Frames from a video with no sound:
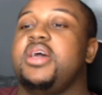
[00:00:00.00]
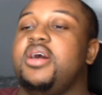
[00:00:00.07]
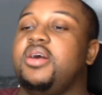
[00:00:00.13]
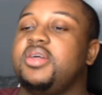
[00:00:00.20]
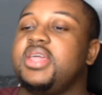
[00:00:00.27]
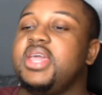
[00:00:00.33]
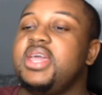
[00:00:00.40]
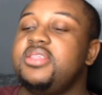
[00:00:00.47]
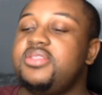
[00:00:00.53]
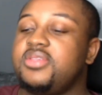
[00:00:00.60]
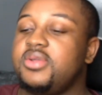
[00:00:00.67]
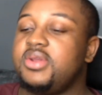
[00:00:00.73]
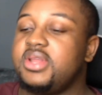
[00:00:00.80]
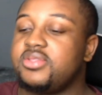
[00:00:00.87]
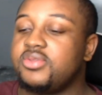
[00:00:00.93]
Okay,
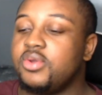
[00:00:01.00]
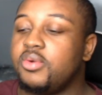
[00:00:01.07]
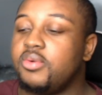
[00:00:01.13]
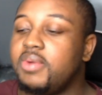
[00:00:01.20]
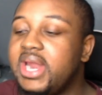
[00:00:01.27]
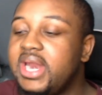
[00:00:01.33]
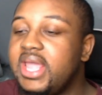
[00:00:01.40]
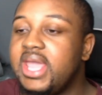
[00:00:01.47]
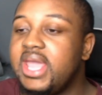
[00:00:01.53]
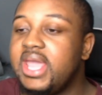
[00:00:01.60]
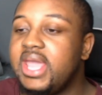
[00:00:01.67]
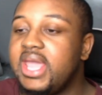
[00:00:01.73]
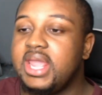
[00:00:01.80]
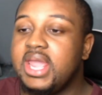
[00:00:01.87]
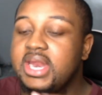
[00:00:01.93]
so let's go right
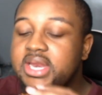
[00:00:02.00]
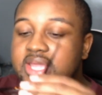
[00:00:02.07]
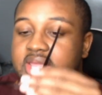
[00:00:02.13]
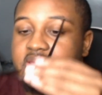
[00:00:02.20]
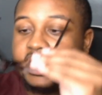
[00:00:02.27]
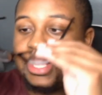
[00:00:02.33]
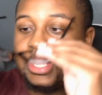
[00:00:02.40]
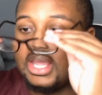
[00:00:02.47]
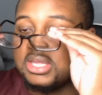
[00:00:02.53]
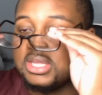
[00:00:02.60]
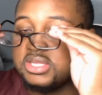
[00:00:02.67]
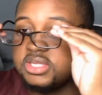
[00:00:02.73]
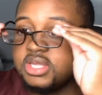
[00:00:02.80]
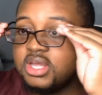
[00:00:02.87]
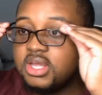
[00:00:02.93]
ahead and get
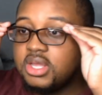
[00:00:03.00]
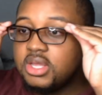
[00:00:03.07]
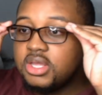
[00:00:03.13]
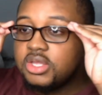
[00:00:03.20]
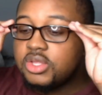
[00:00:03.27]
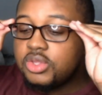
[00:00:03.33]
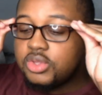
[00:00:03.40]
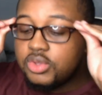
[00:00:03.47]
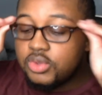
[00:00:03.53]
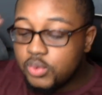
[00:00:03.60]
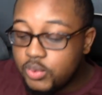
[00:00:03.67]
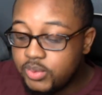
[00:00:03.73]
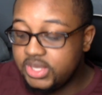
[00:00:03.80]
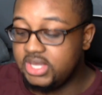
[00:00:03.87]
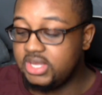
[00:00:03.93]

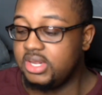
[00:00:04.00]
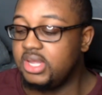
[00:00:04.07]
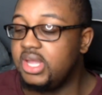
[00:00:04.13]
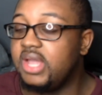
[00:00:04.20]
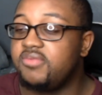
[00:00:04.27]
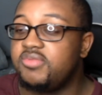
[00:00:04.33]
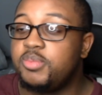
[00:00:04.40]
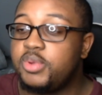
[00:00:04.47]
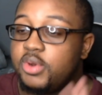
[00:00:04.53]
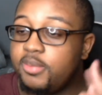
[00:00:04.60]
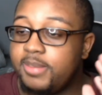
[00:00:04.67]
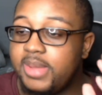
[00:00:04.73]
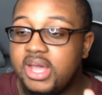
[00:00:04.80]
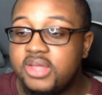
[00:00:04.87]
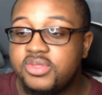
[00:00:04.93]
into it. I have to put
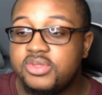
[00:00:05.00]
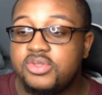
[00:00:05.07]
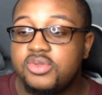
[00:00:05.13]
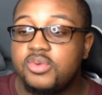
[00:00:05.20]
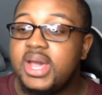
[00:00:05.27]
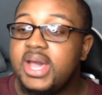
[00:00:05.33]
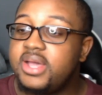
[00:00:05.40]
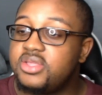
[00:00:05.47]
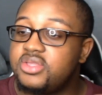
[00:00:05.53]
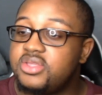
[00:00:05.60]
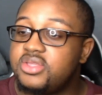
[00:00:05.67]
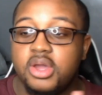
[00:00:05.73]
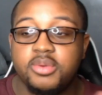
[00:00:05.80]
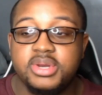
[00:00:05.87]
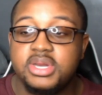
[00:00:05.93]
on my other two eyes.
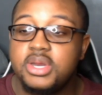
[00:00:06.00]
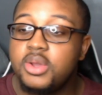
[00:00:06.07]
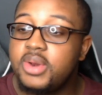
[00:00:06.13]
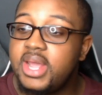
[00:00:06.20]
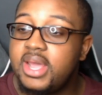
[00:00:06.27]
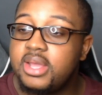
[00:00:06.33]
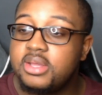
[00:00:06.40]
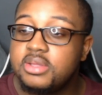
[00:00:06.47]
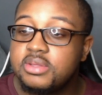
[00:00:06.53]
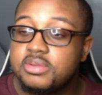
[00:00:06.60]
You already know that.